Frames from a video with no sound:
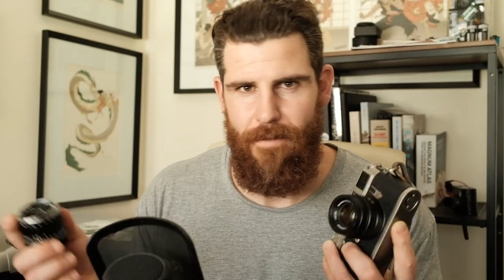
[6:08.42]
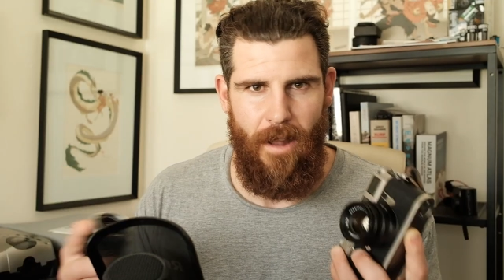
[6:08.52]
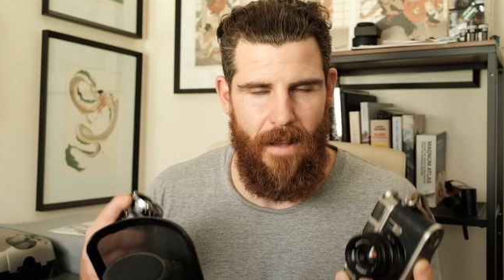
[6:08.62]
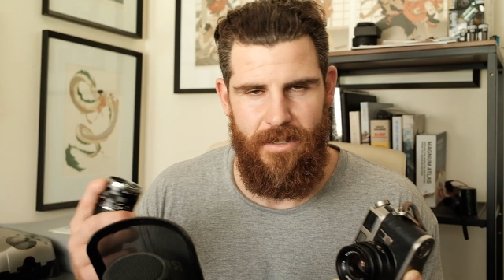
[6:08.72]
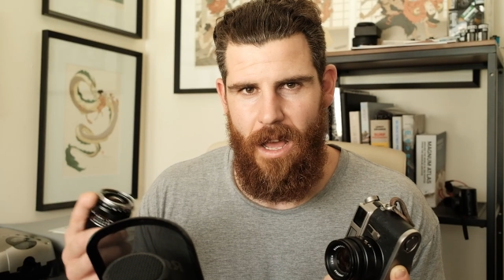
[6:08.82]

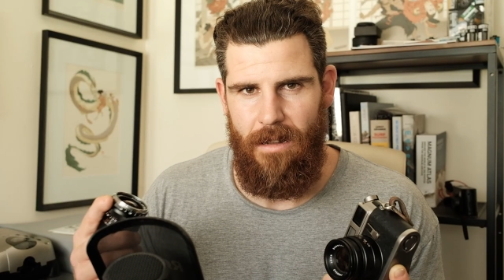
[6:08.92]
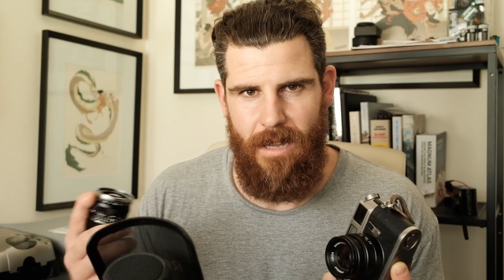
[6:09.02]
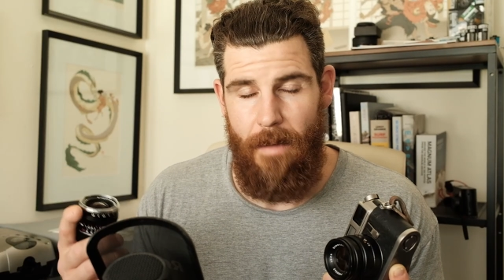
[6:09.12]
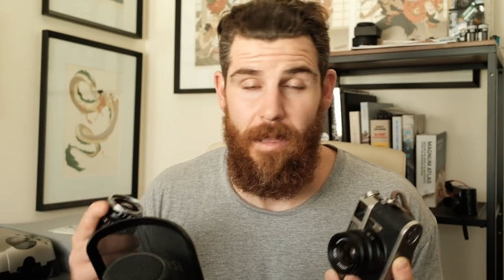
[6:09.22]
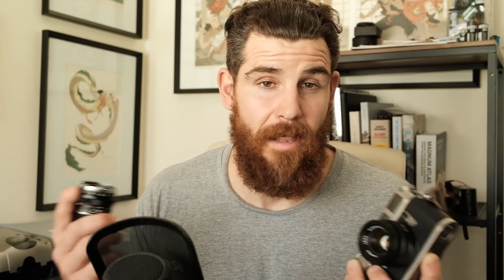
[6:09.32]
lifestyle
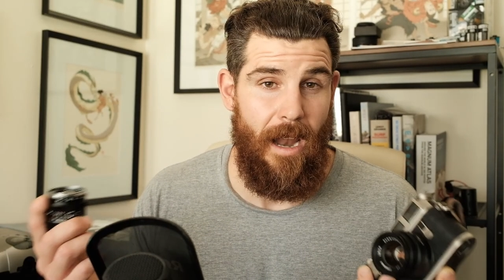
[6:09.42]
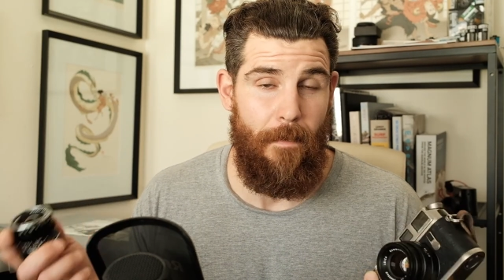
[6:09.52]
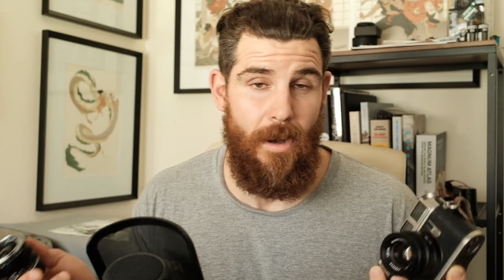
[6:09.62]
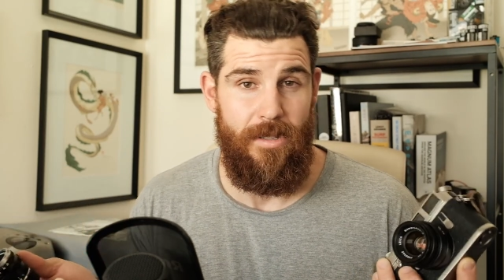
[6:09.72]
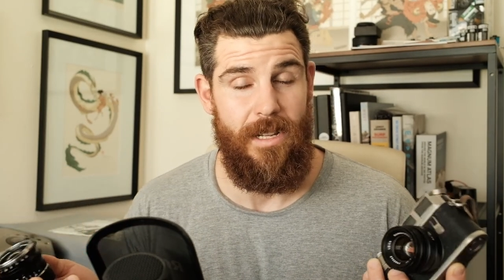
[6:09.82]
type thing that I
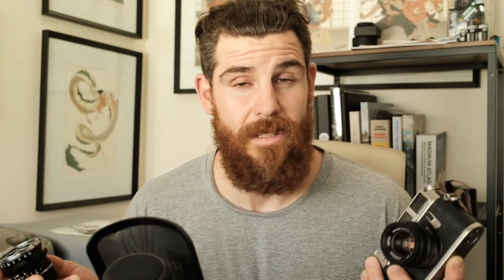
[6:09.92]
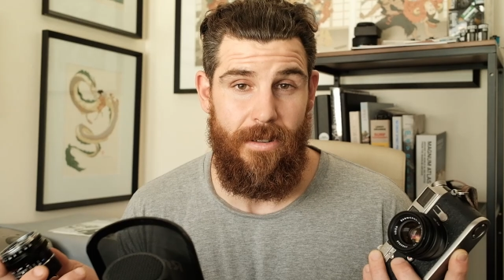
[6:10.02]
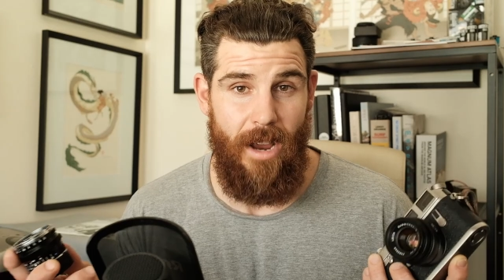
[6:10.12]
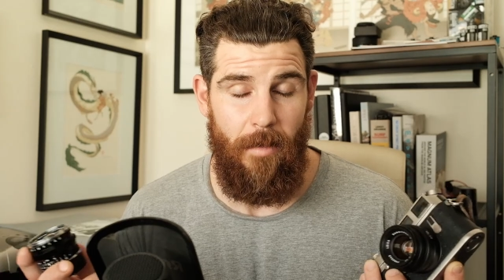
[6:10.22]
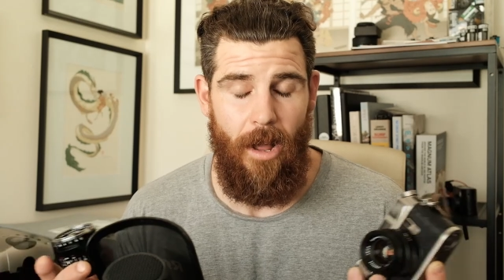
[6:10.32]
post on
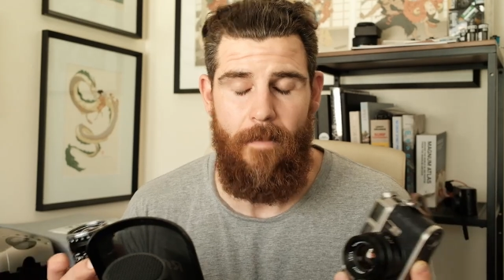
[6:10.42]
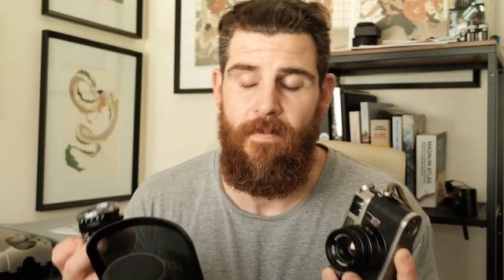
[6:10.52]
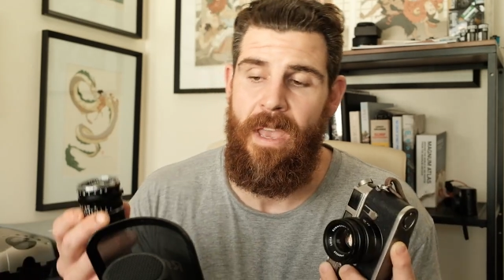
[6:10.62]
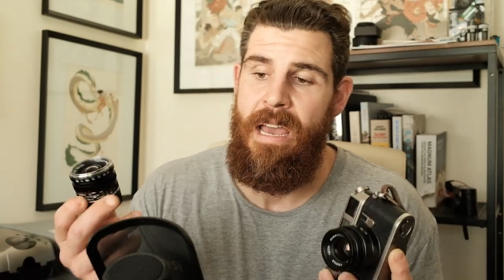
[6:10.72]
Instagram a lot.